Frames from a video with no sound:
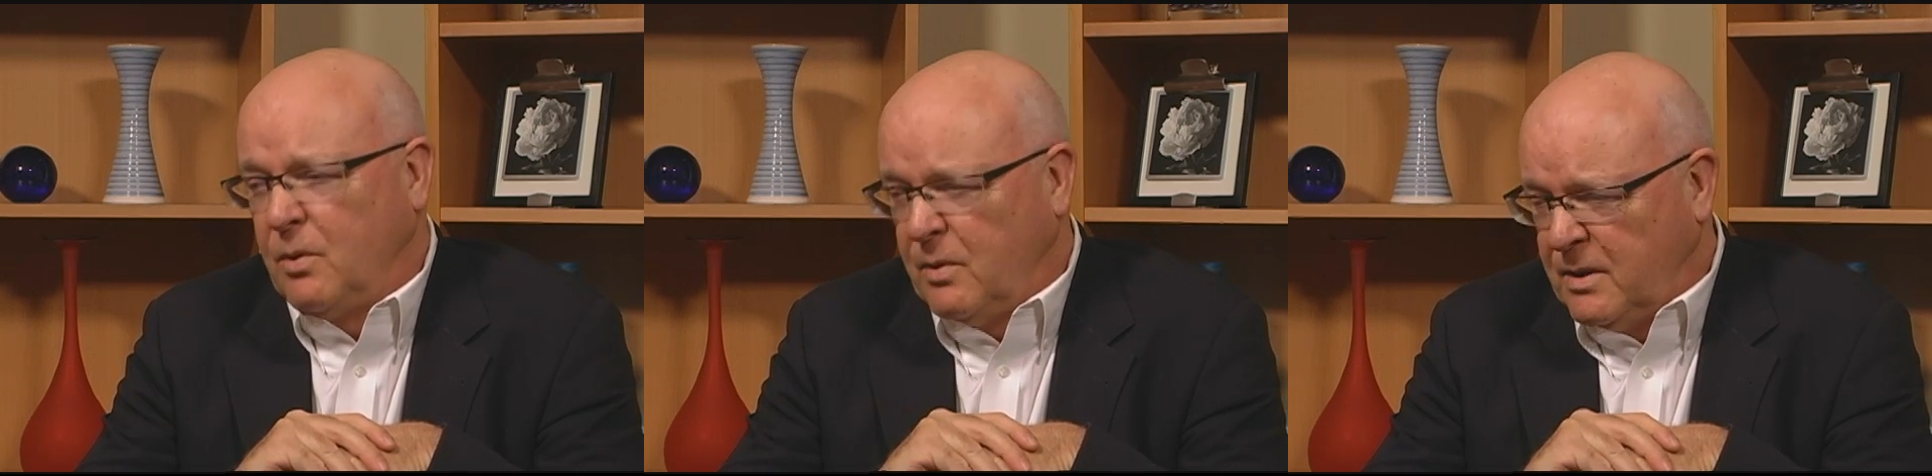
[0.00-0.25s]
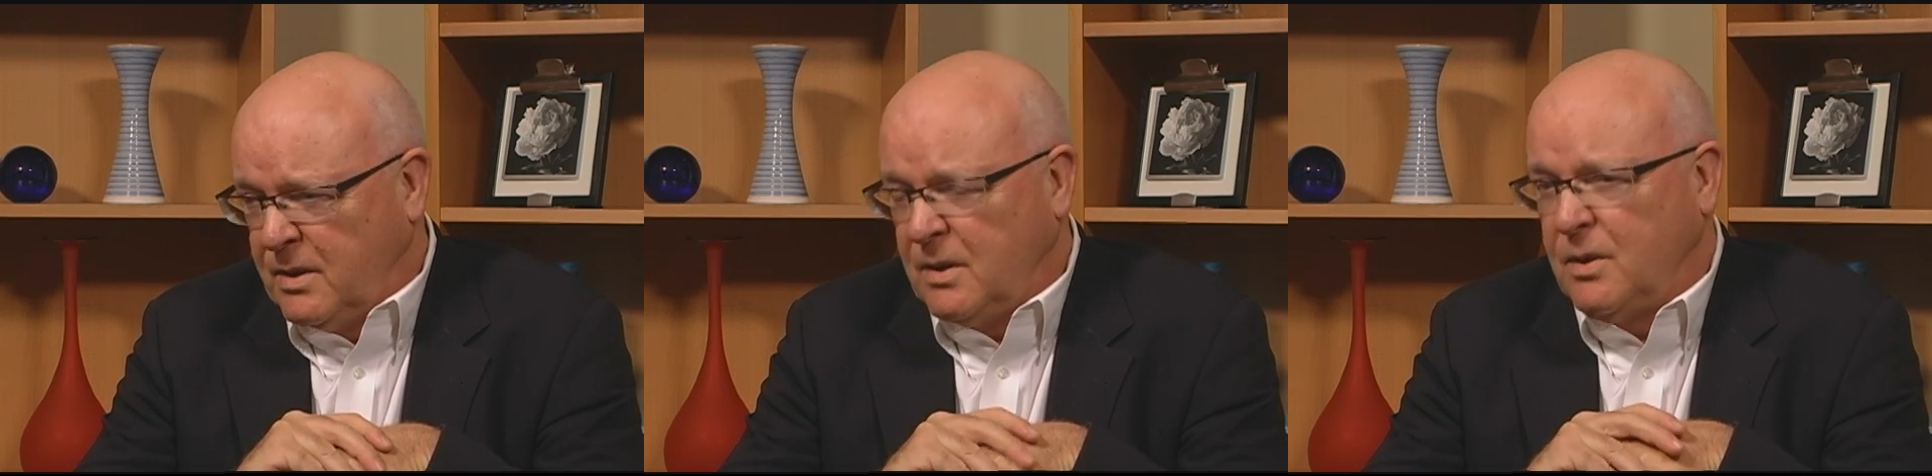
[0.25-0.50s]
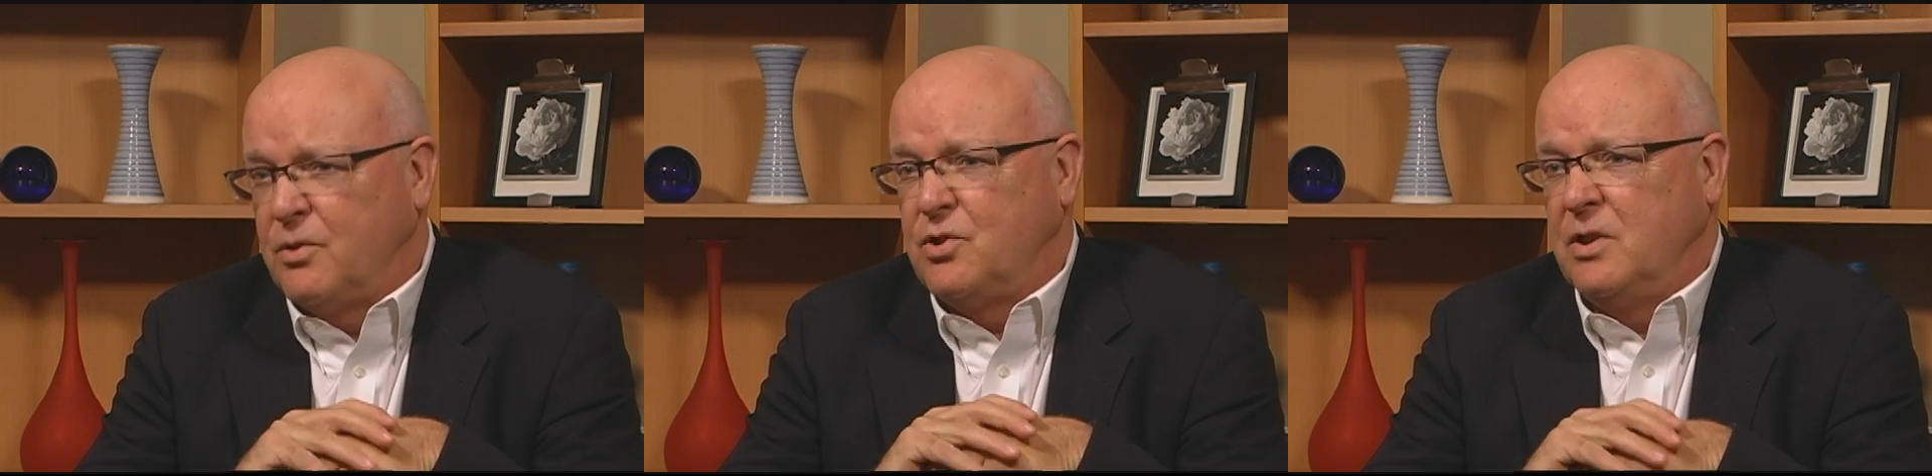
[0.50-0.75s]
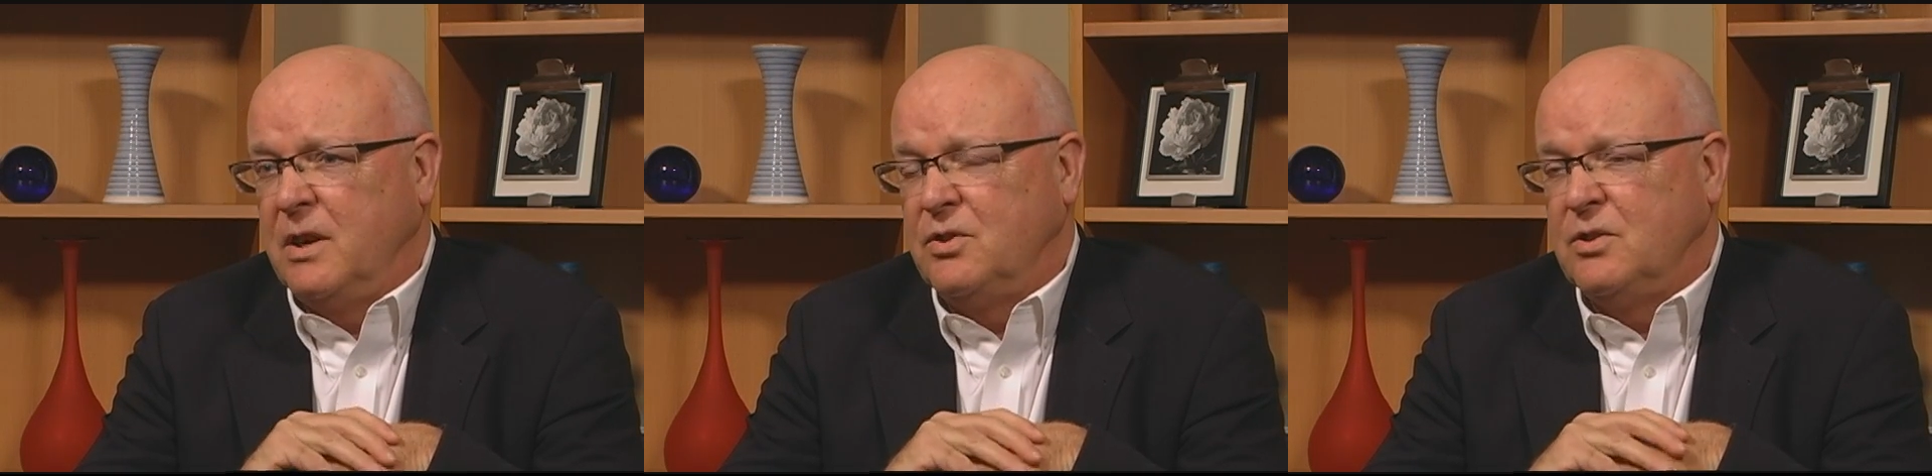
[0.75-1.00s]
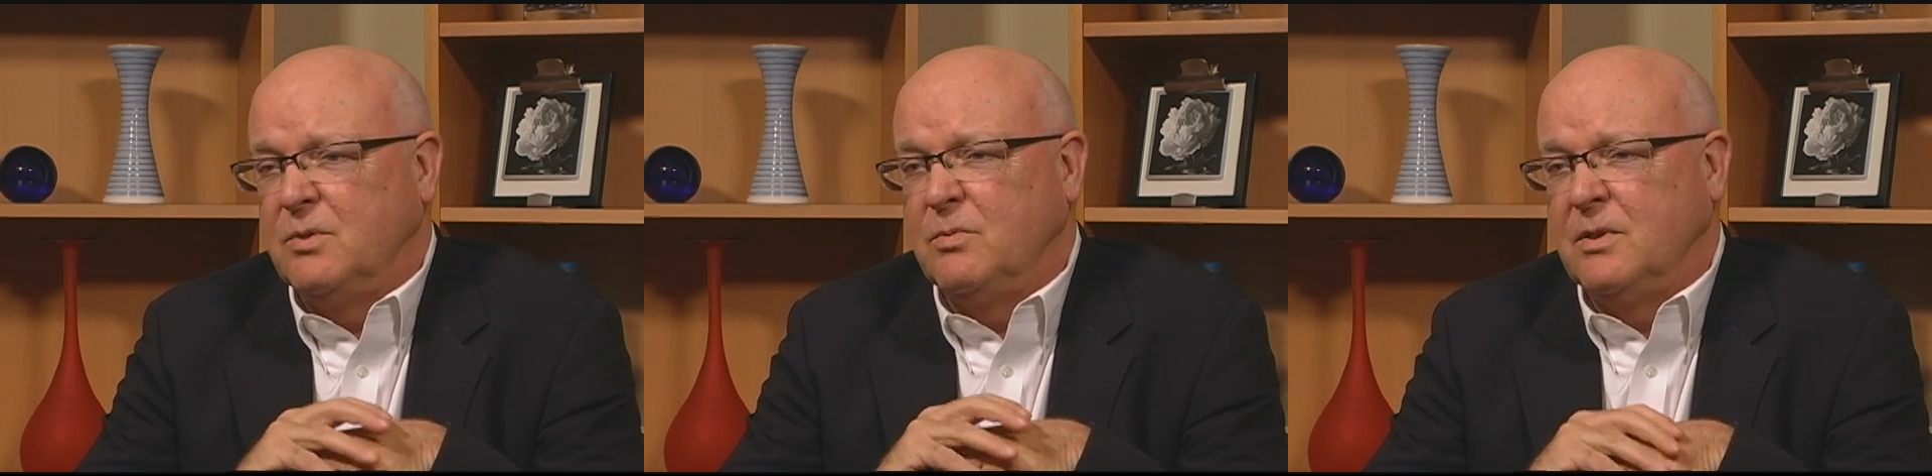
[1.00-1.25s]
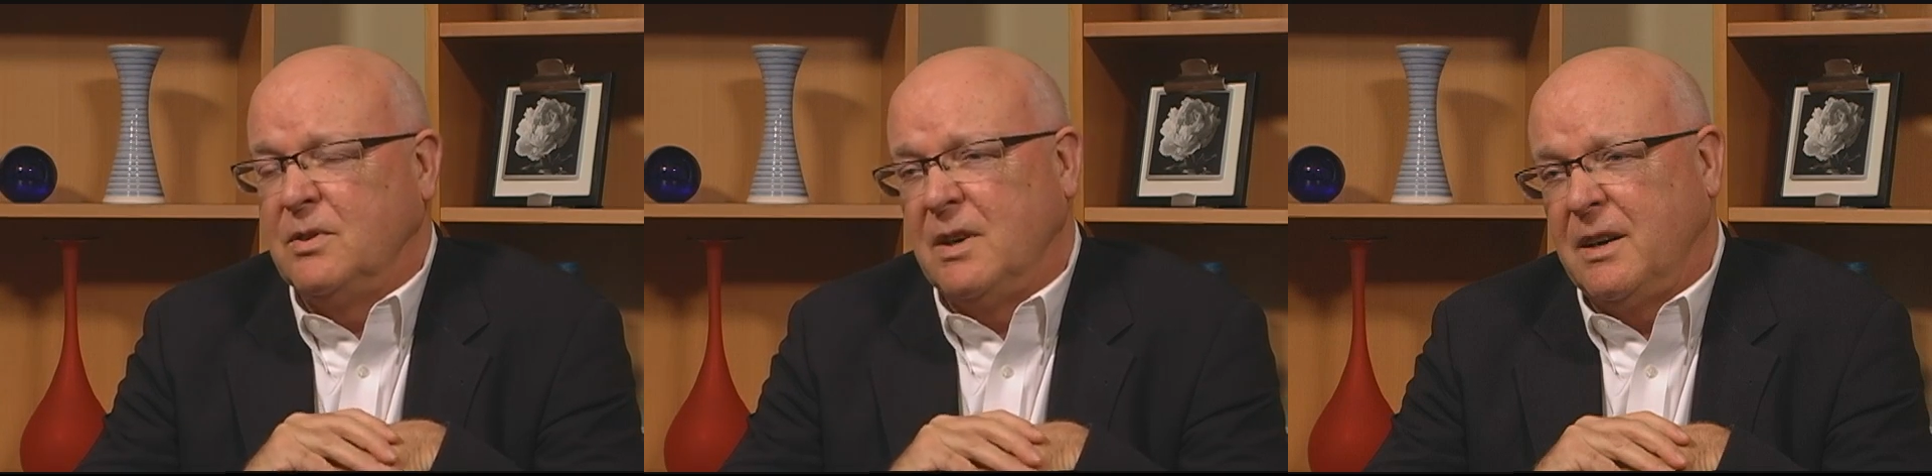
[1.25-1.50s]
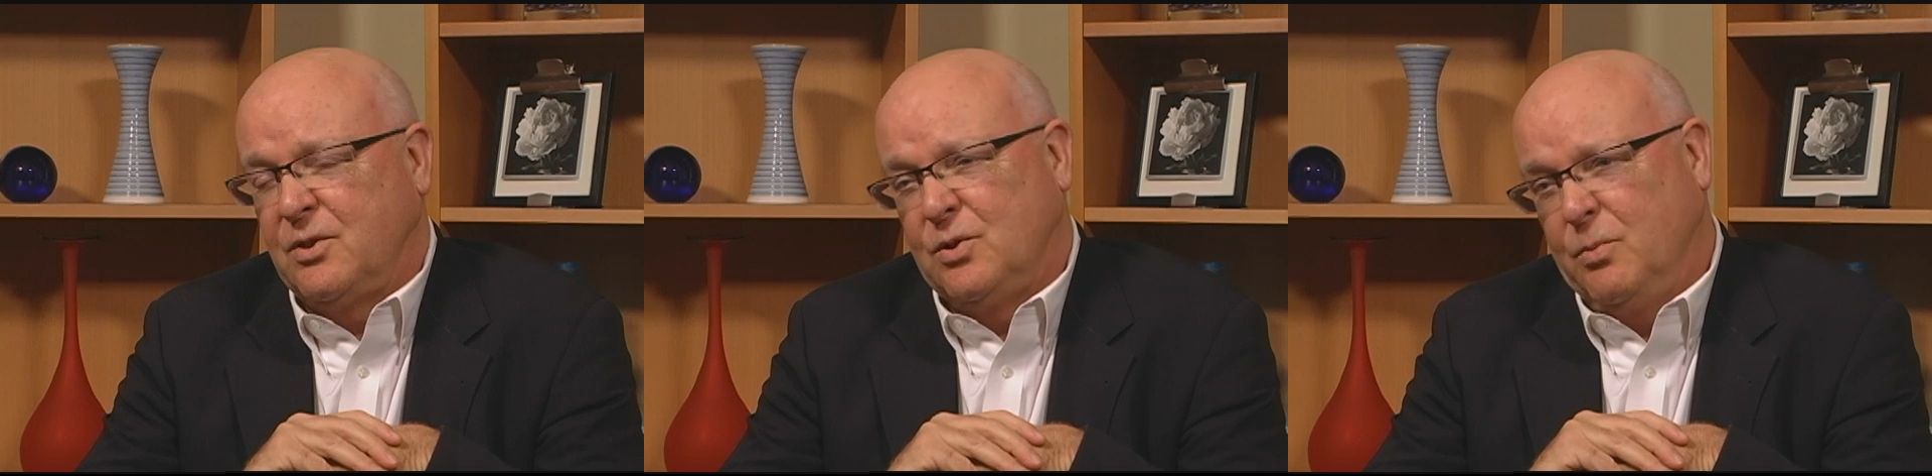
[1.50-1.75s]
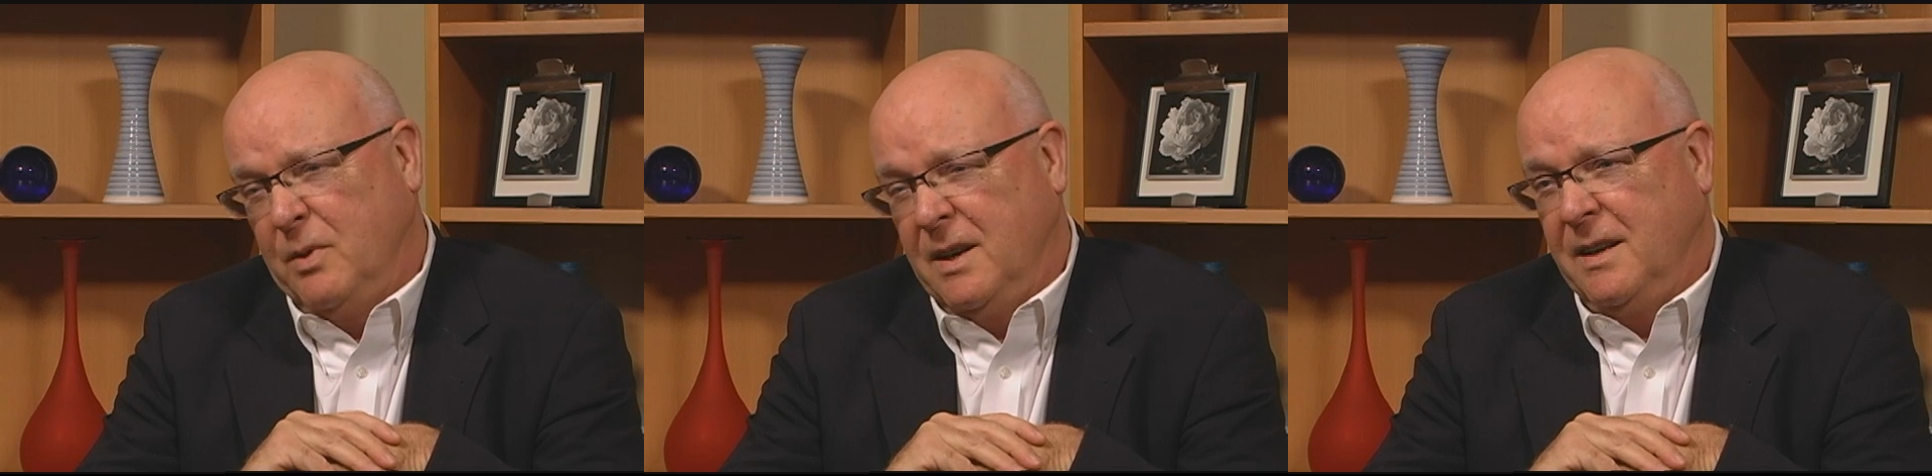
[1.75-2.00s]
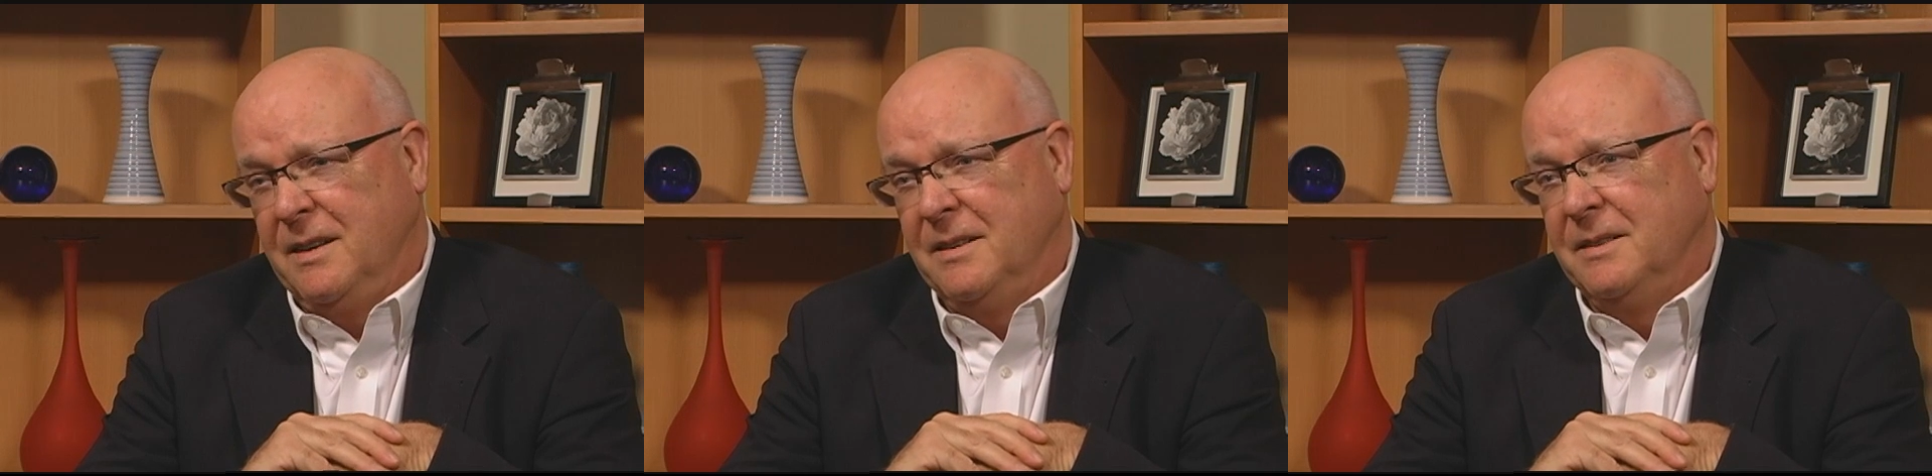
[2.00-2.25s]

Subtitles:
We're in negotiations. We're in talks already.